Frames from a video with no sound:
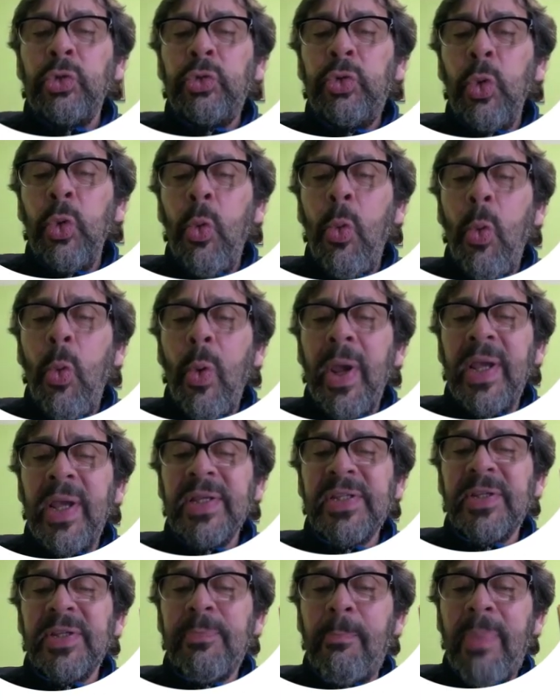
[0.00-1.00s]
two
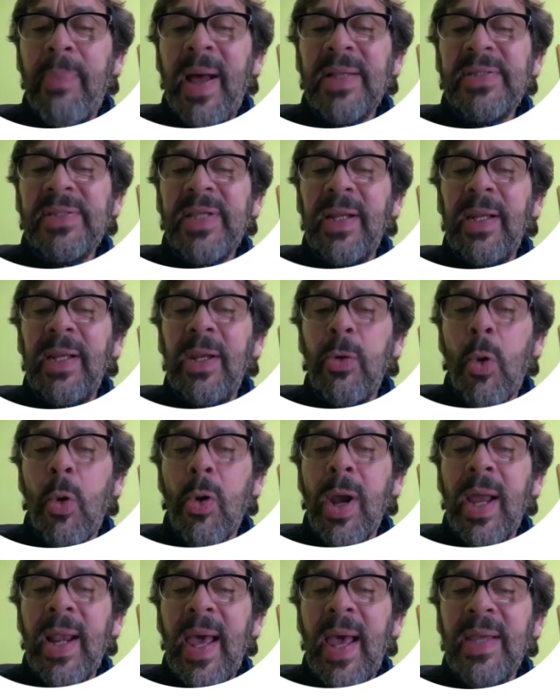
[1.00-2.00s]
spatially
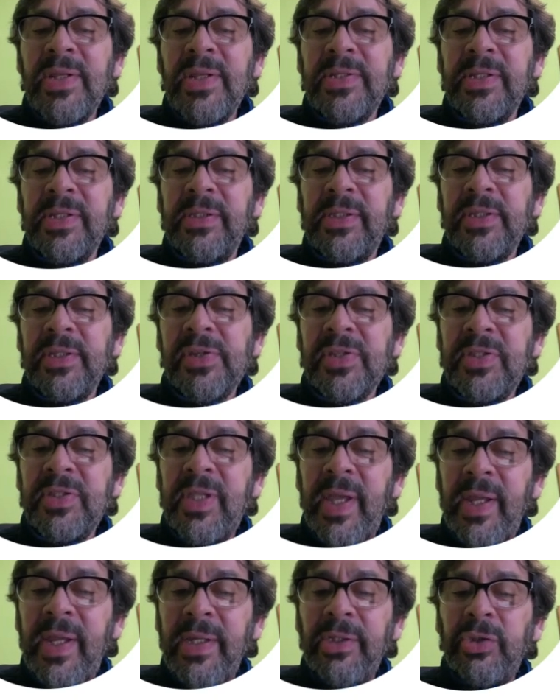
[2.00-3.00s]
localized
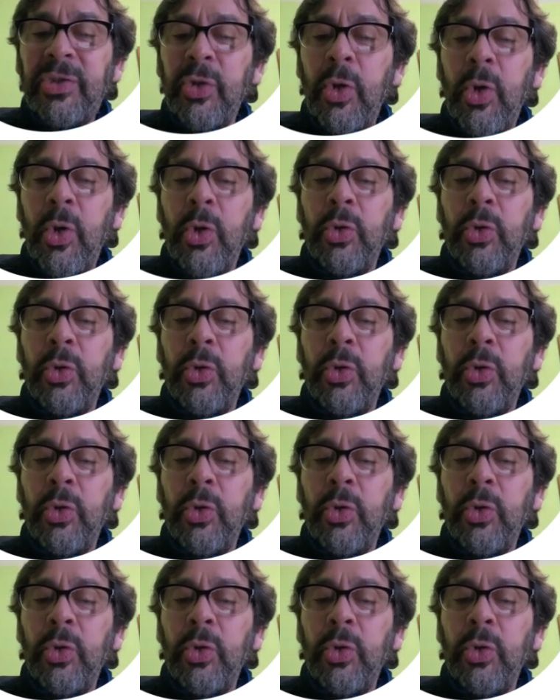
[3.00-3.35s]
states